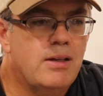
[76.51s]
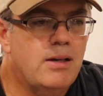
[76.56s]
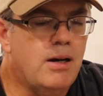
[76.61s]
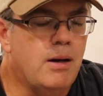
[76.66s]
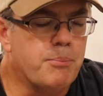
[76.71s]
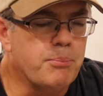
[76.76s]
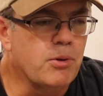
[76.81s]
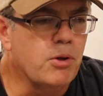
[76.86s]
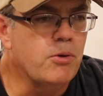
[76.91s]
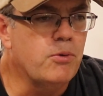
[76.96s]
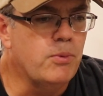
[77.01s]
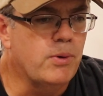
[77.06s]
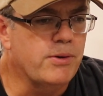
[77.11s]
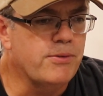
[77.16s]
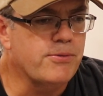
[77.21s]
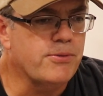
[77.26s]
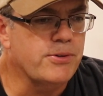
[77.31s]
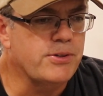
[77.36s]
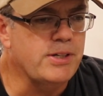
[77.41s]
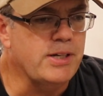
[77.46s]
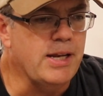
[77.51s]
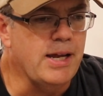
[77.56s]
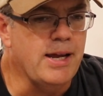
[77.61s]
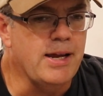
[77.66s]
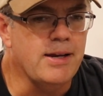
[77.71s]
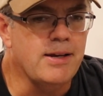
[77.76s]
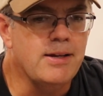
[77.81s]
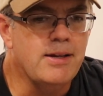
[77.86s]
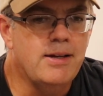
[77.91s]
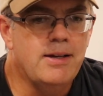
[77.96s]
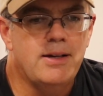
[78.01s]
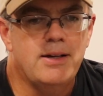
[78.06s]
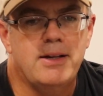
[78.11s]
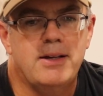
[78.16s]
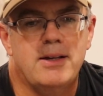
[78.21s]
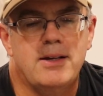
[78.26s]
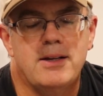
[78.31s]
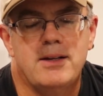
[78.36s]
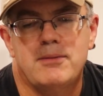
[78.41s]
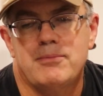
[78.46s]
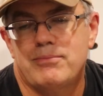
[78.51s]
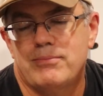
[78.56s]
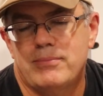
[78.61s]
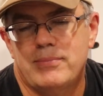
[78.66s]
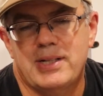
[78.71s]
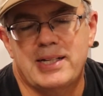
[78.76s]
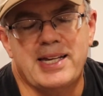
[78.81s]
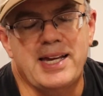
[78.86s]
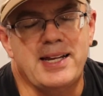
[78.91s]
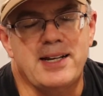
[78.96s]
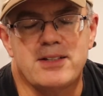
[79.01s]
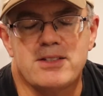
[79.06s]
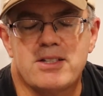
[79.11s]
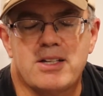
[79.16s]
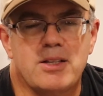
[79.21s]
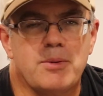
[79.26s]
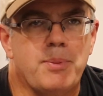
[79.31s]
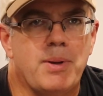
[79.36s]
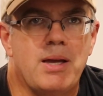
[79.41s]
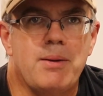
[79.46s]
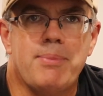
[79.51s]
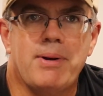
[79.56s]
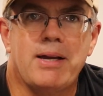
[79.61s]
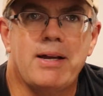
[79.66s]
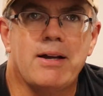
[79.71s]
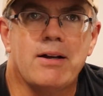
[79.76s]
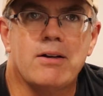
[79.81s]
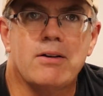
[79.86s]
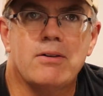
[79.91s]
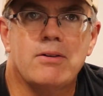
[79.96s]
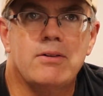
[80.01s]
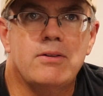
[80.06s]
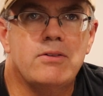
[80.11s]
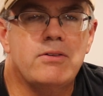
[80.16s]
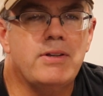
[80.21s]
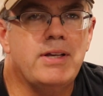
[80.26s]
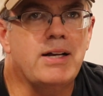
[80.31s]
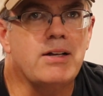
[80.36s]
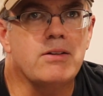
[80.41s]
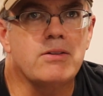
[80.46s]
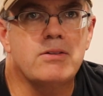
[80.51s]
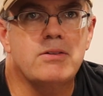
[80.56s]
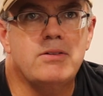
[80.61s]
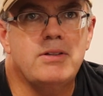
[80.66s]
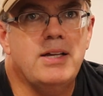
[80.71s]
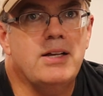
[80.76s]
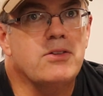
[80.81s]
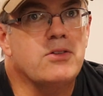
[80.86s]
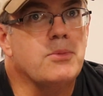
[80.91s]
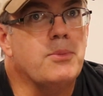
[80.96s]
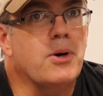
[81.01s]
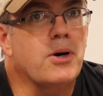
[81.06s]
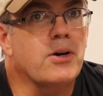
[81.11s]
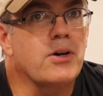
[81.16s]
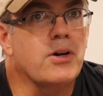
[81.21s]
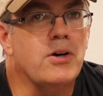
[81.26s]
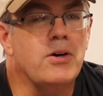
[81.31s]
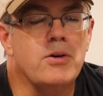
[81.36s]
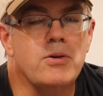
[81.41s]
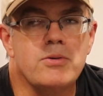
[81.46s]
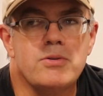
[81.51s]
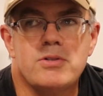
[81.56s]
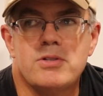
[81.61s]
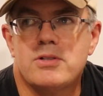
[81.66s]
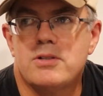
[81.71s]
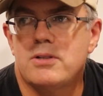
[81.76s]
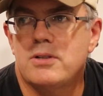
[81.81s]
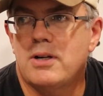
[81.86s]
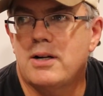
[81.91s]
upload one for today. Again, I'm just gonna play it by ear, see how see how tomorrow goes.